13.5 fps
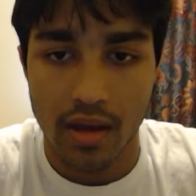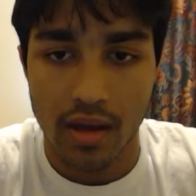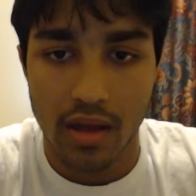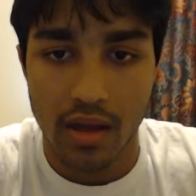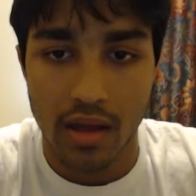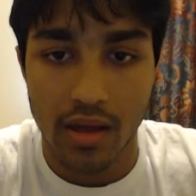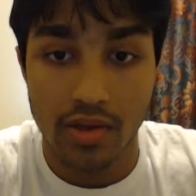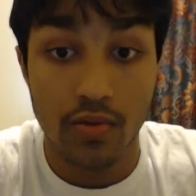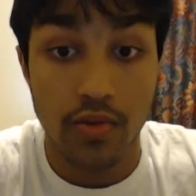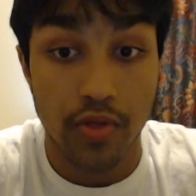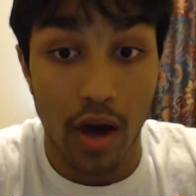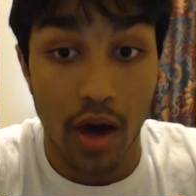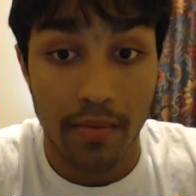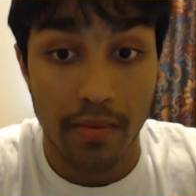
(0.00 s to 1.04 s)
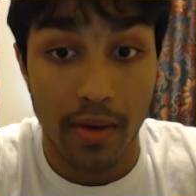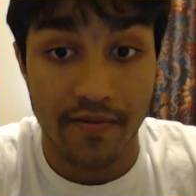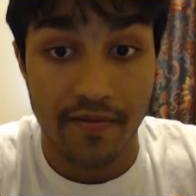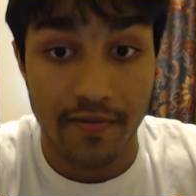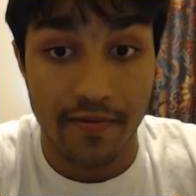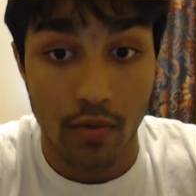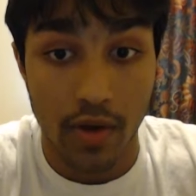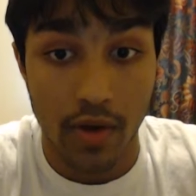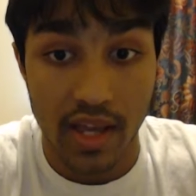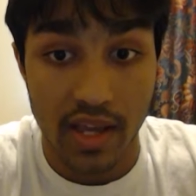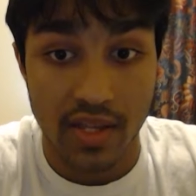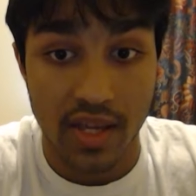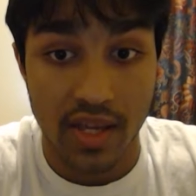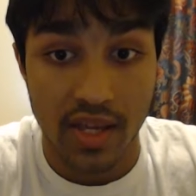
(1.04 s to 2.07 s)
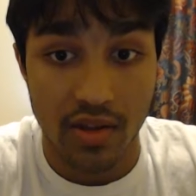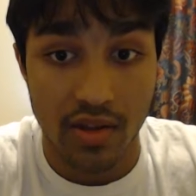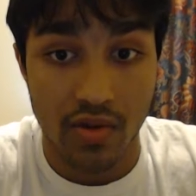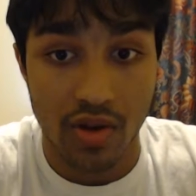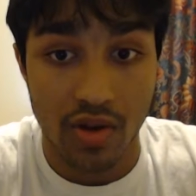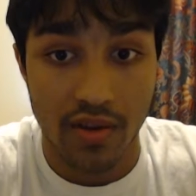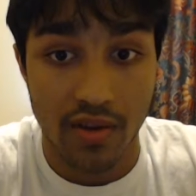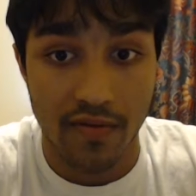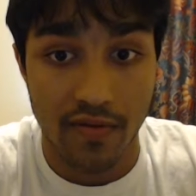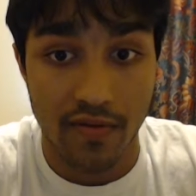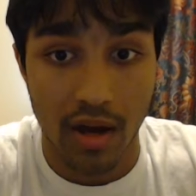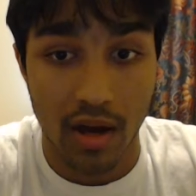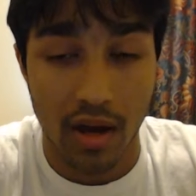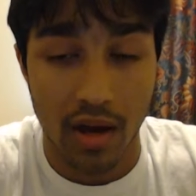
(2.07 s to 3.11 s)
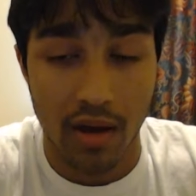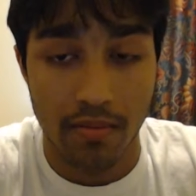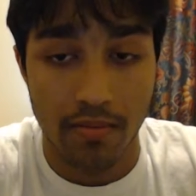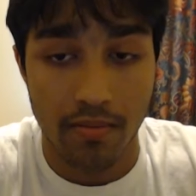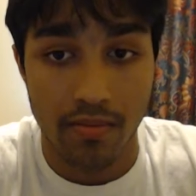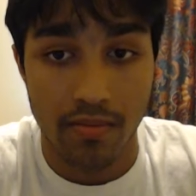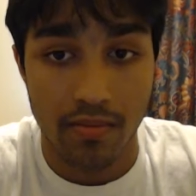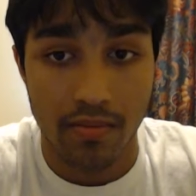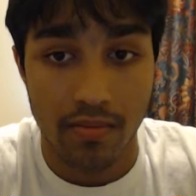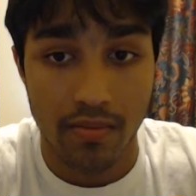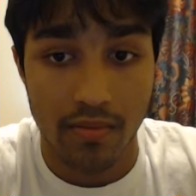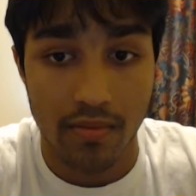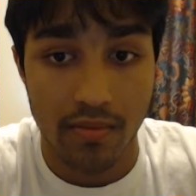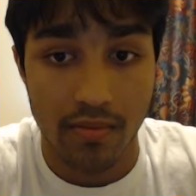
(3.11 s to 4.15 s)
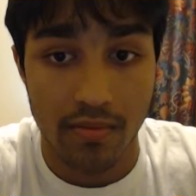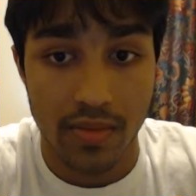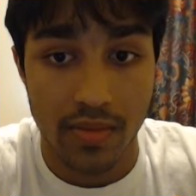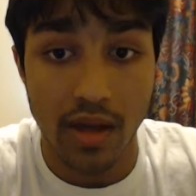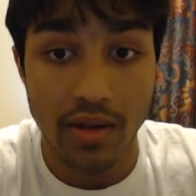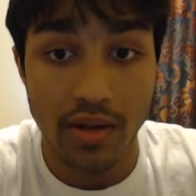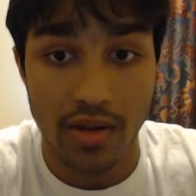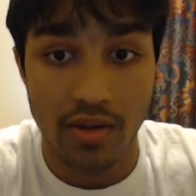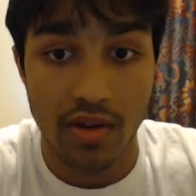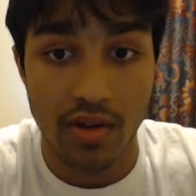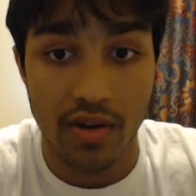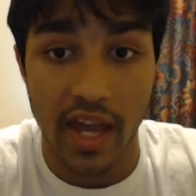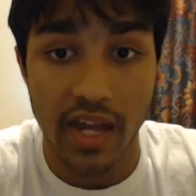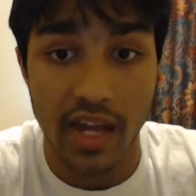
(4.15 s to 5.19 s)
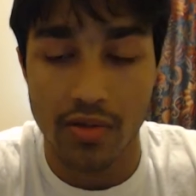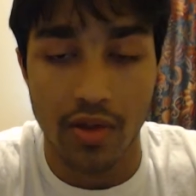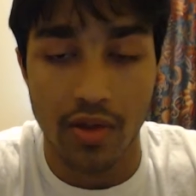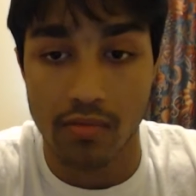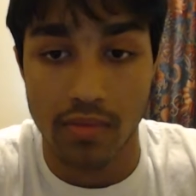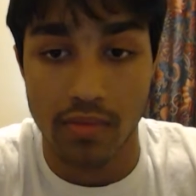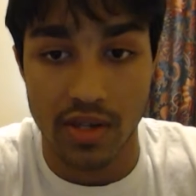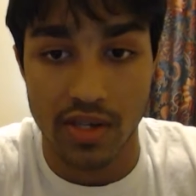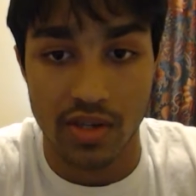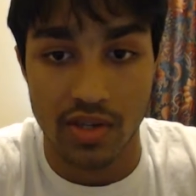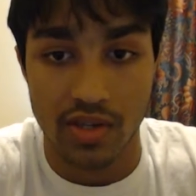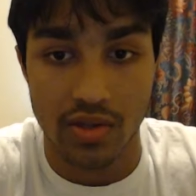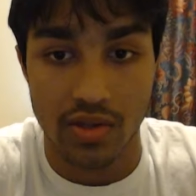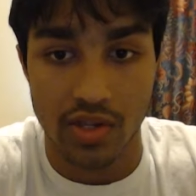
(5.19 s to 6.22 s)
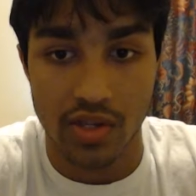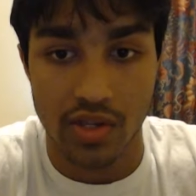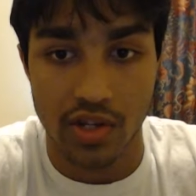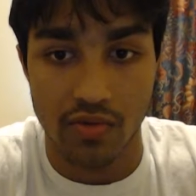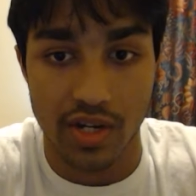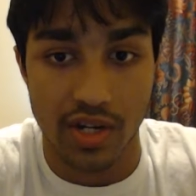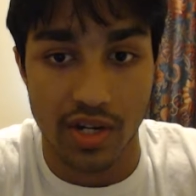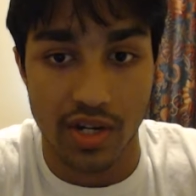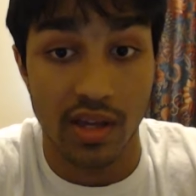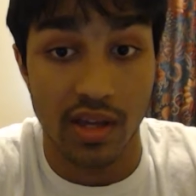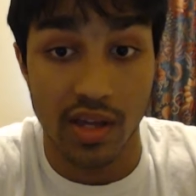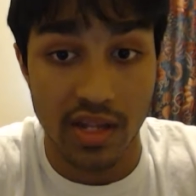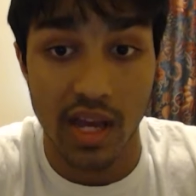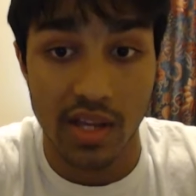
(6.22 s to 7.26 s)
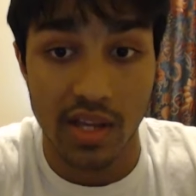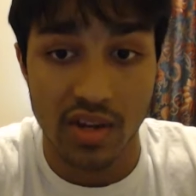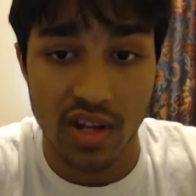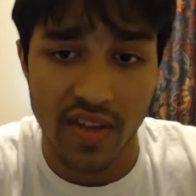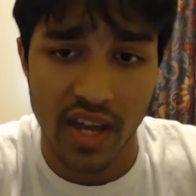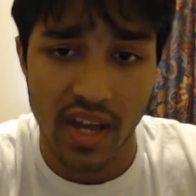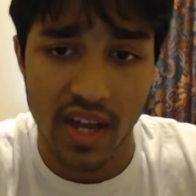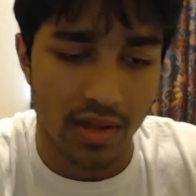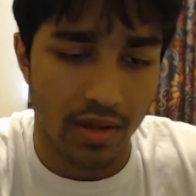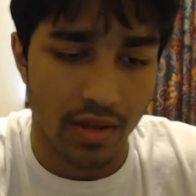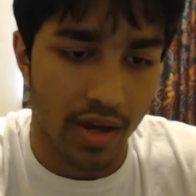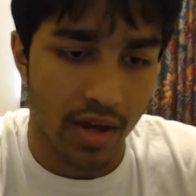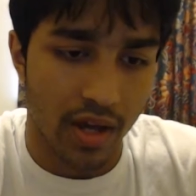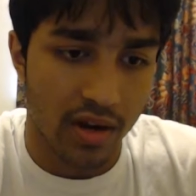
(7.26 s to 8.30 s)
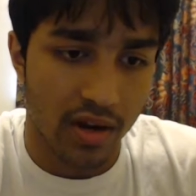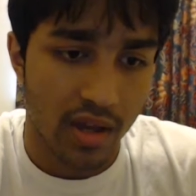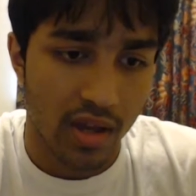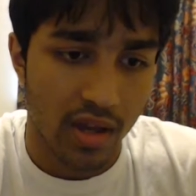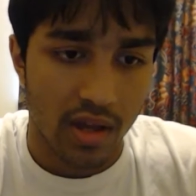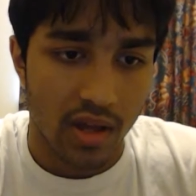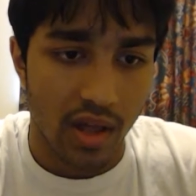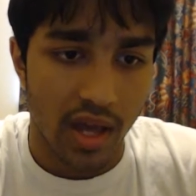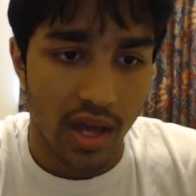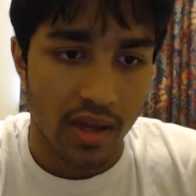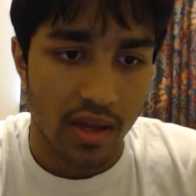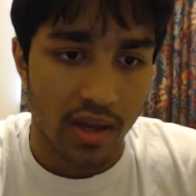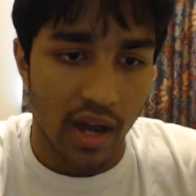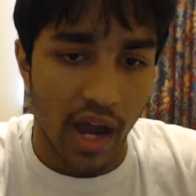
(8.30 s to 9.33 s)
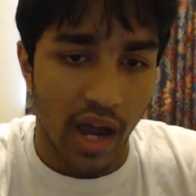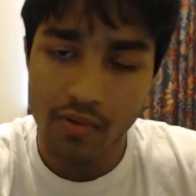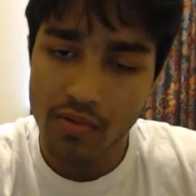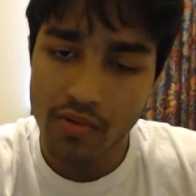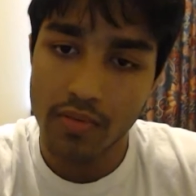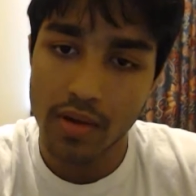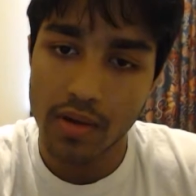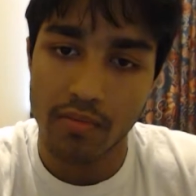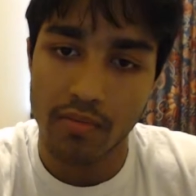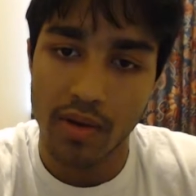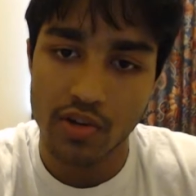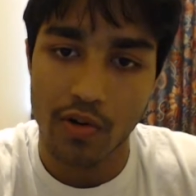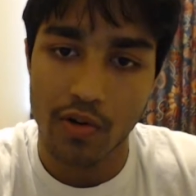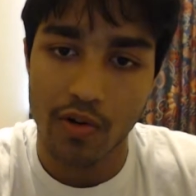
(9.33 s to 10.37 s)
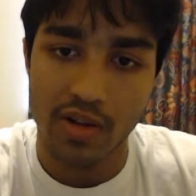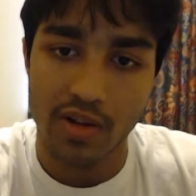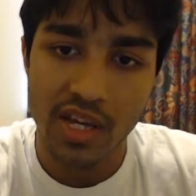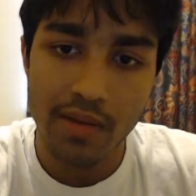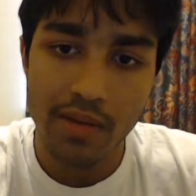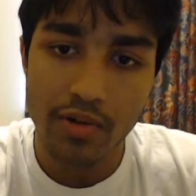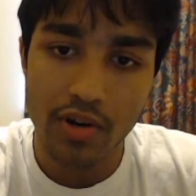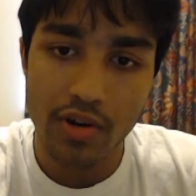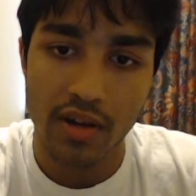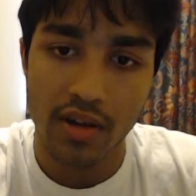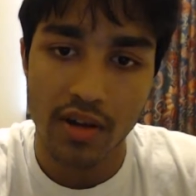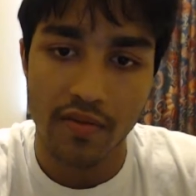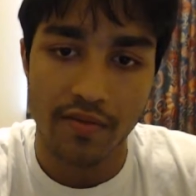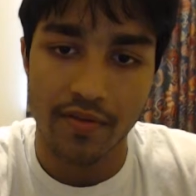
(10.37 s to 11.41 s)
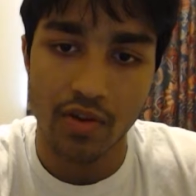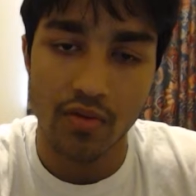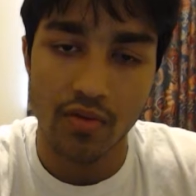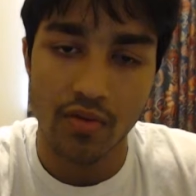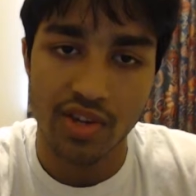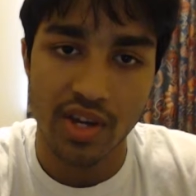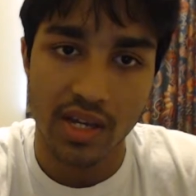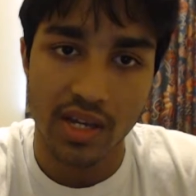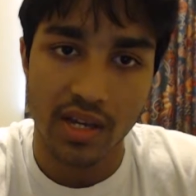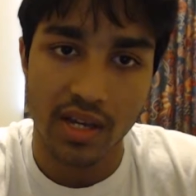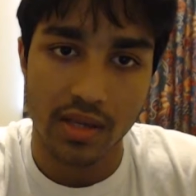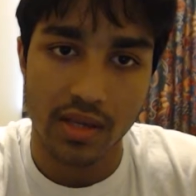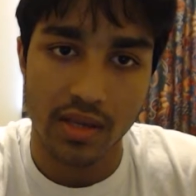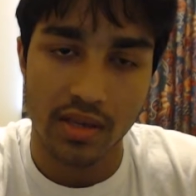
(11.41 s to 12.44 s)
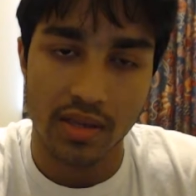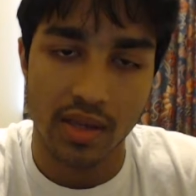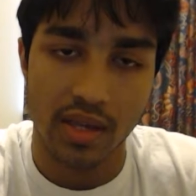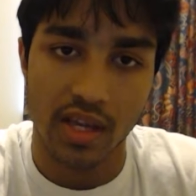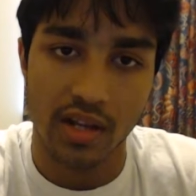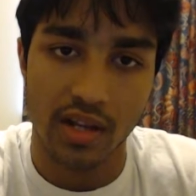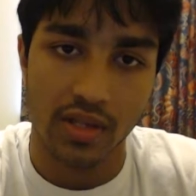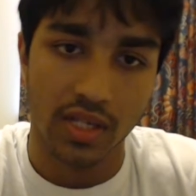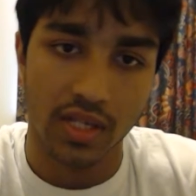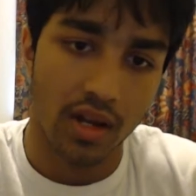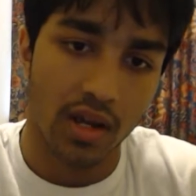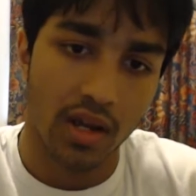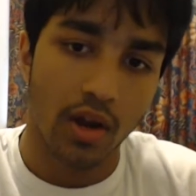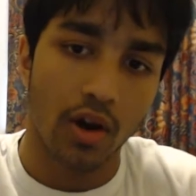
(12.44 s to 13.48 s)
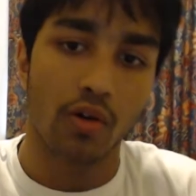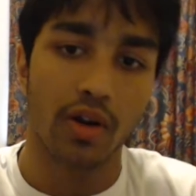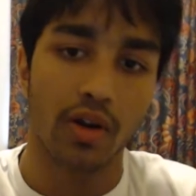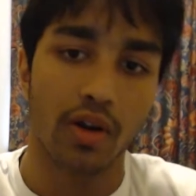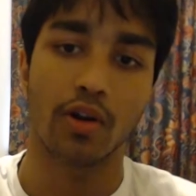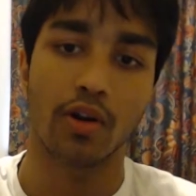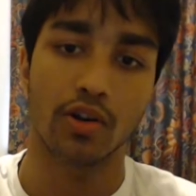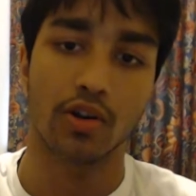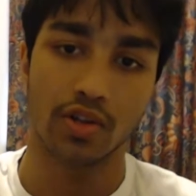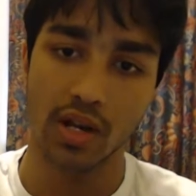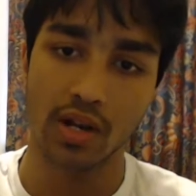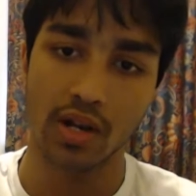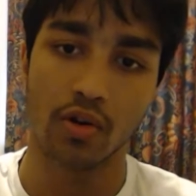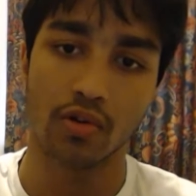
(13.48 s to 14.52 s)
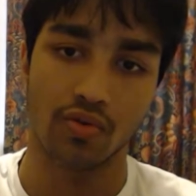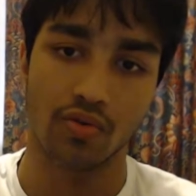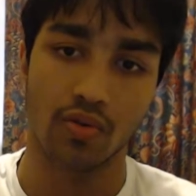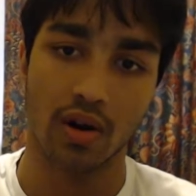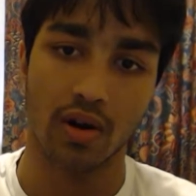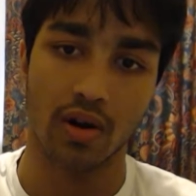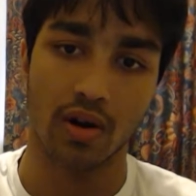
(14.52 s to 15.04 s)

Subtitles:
you thought about different ways that you could have you could have handled the homecoming situation. And yes, you could have handled it better. Like, I would have been much more reciprocative if you and Jessica essentially said, okay, Debarchi, you can go to our